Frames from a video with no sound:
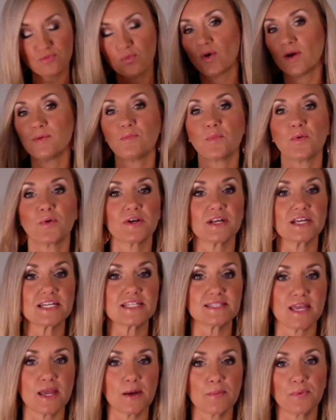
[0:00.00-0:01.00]
one more
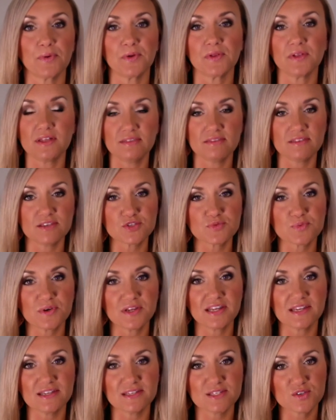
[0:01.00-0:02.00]
example, and this
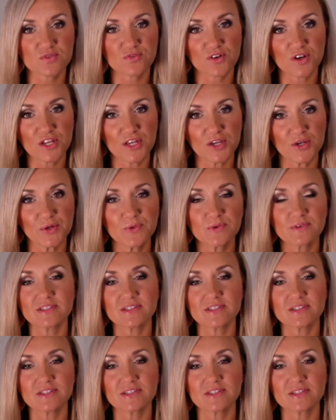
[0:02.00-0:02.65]
one is for you.